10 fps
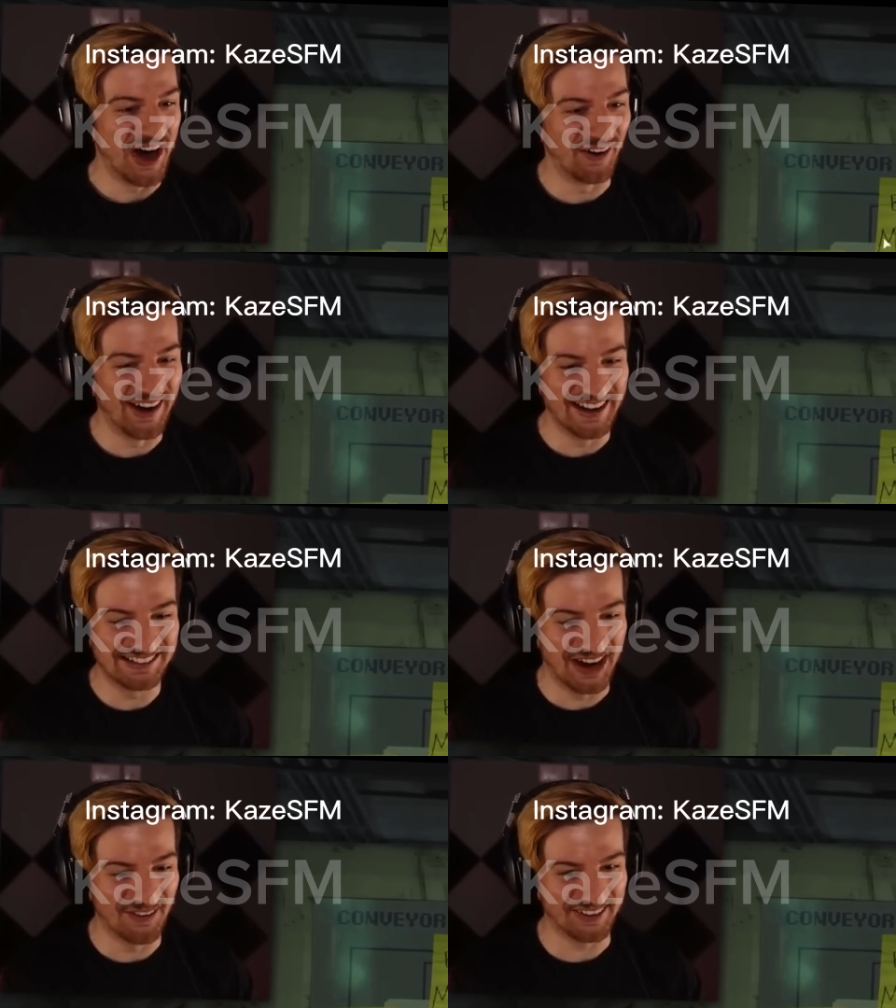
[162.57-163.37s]
All right,
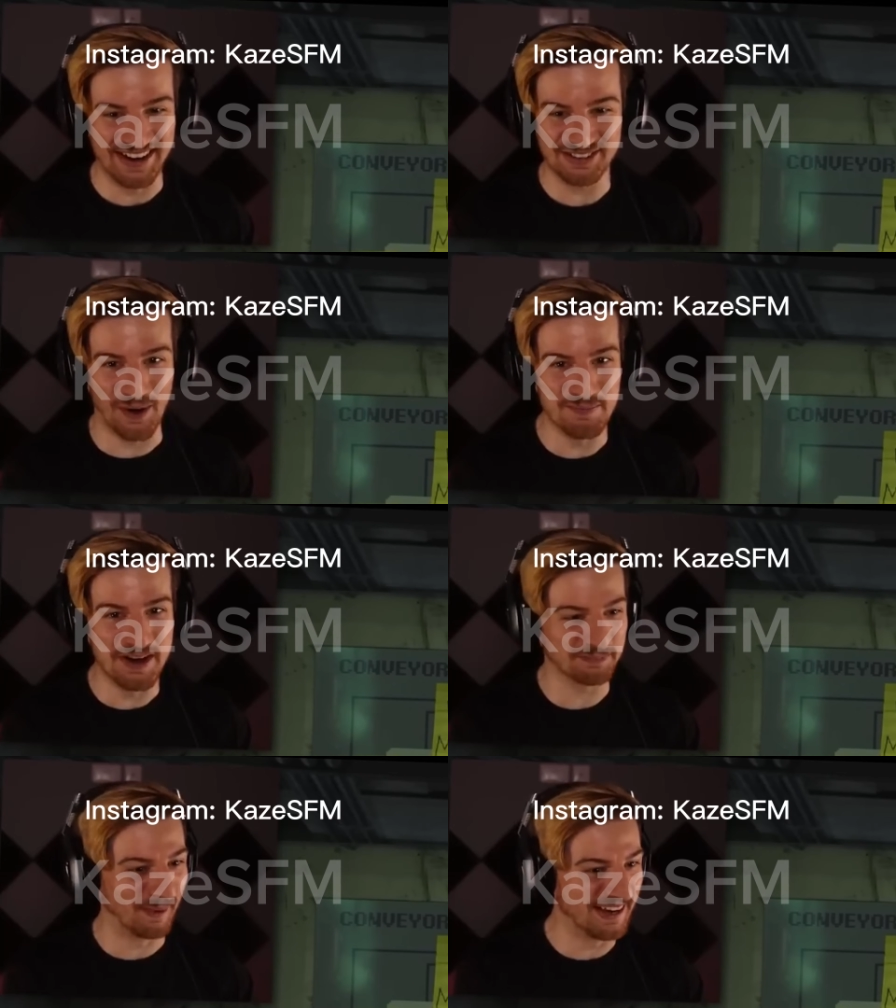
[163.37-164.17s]
let's go. Can I drop
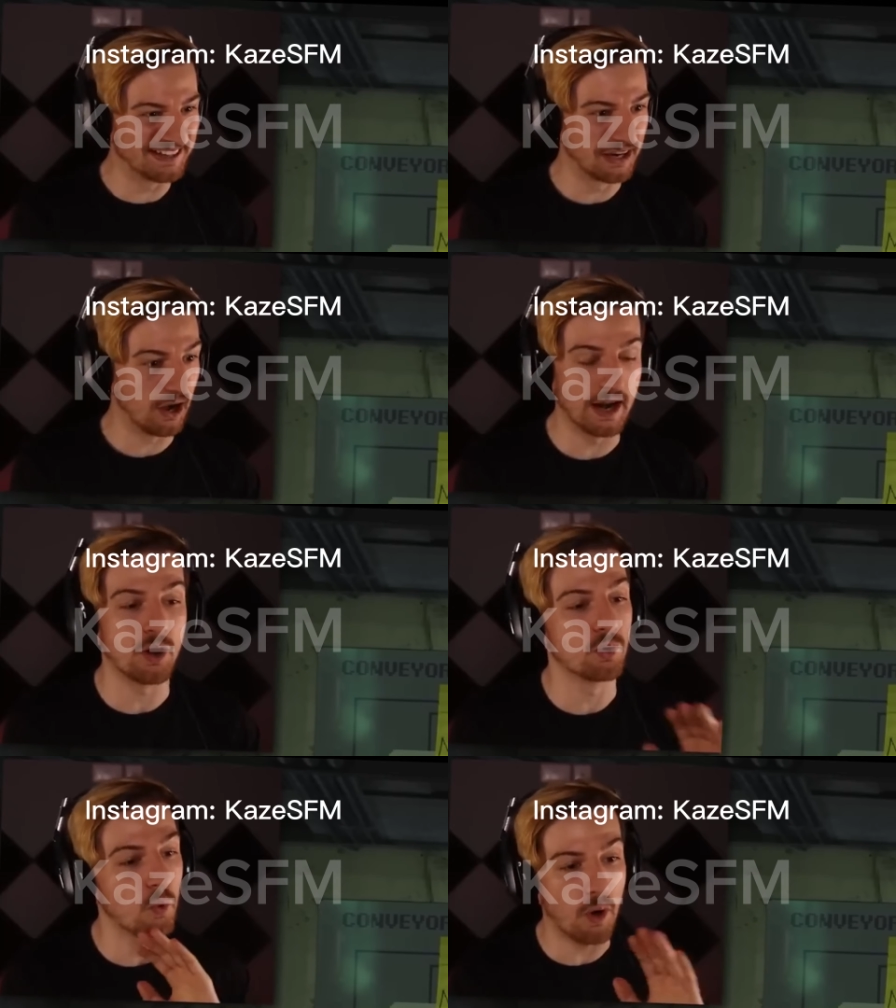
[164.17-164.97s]
this, please? I
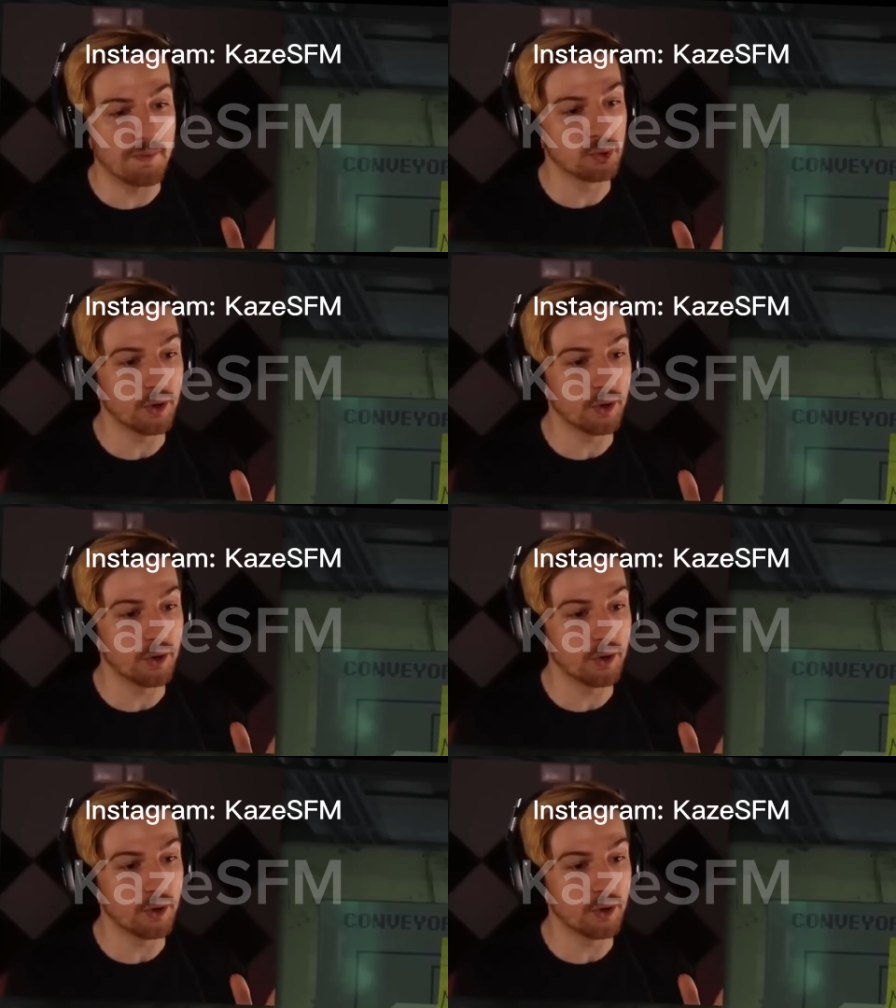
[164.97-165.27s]
don't know what I'm